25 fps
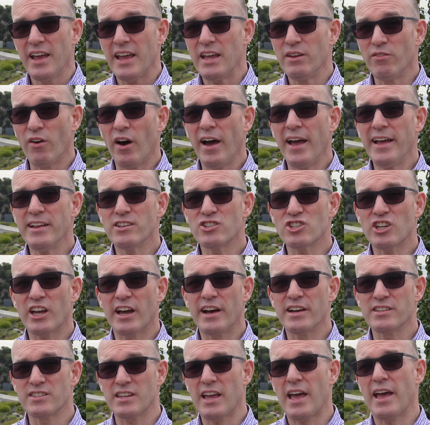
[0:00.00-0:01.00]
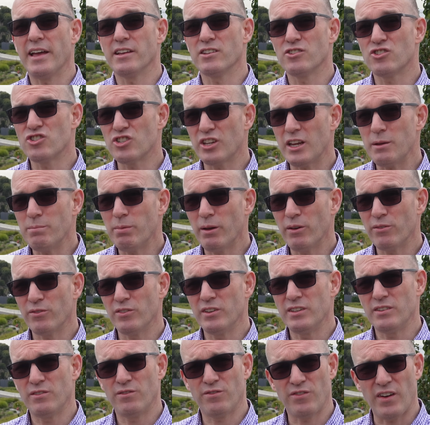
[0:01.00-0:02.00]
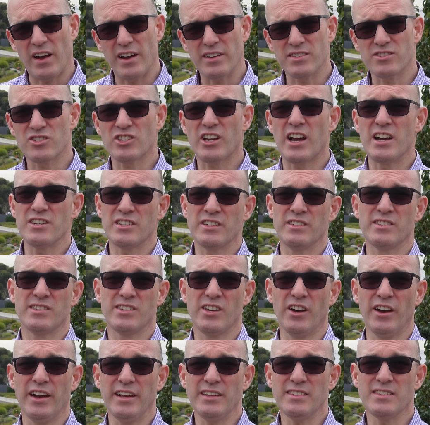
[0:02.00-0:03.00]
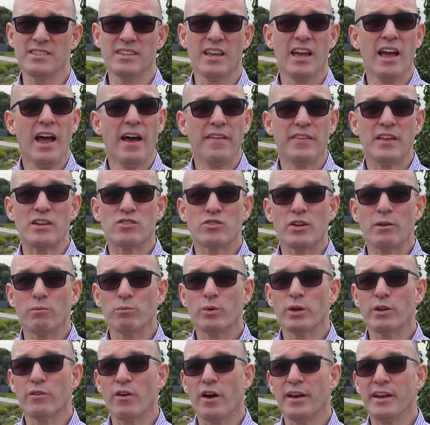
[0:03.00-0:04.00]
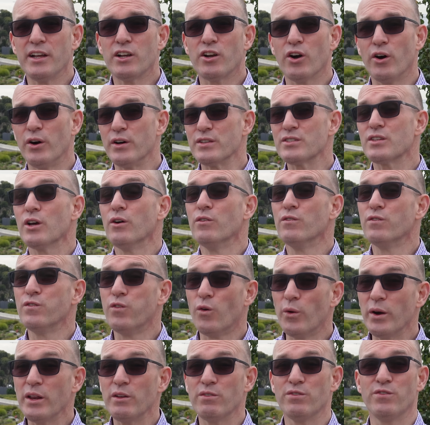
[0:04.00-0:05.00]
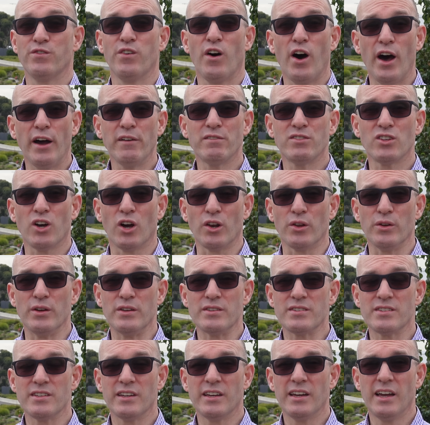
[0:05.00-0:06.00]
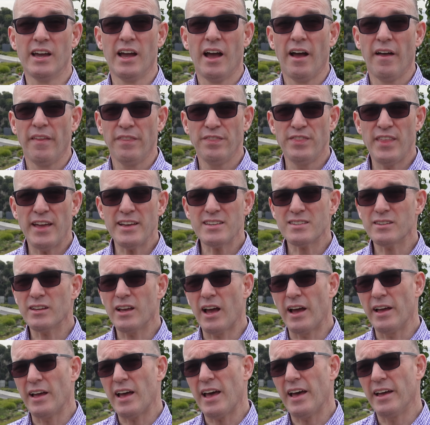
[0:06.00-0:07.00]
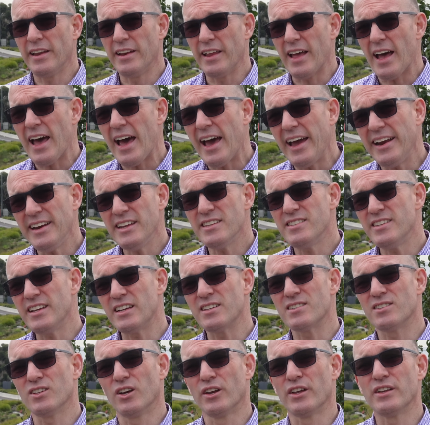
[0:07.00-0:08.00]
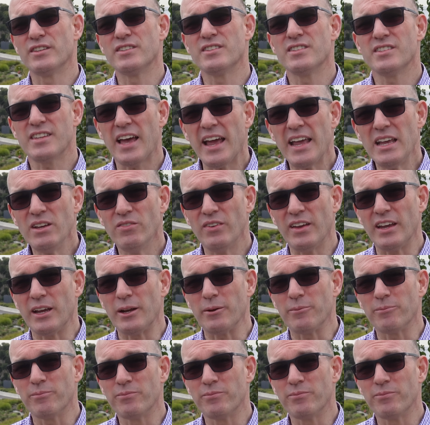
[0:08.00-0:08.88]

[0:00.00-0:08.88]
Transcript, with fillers: if I had charged at cheaper fast charging sites, the trip would have only cost $45. That's an $86 saving.